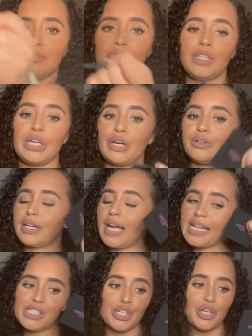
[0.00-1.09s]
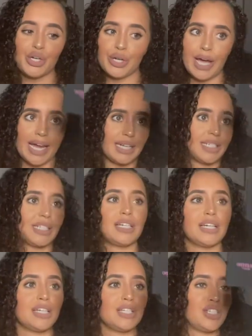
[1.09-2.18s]
you know, in case your girl gotta
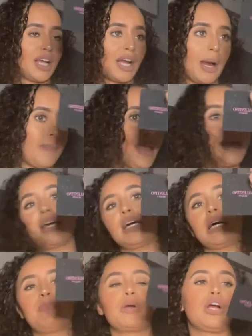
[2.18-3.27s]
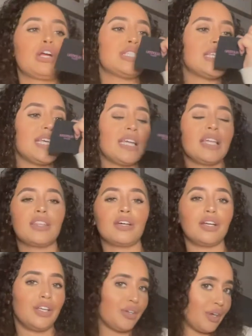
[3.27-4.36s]
check her makeup or her teeth
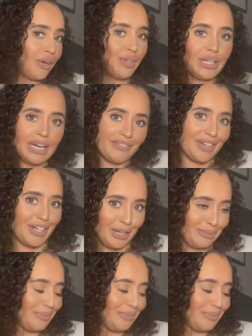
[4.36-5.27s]
or, you know, you never know.